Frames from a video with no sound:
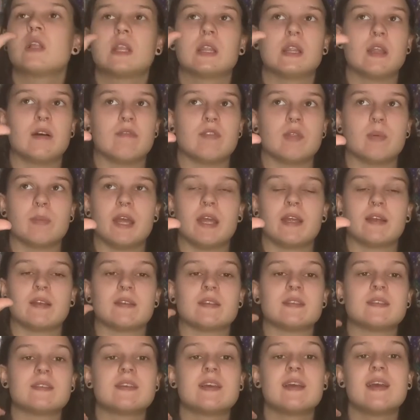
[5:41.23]
Love the
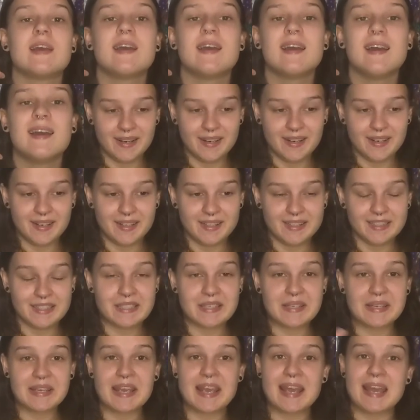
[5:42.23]
bangs.
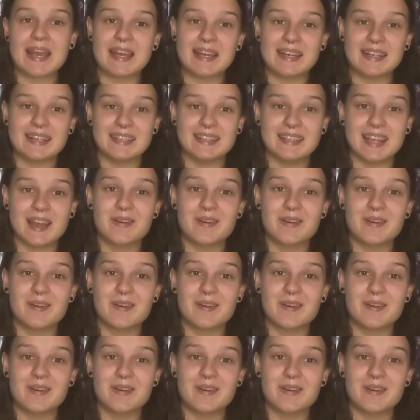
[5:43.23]
So yeah,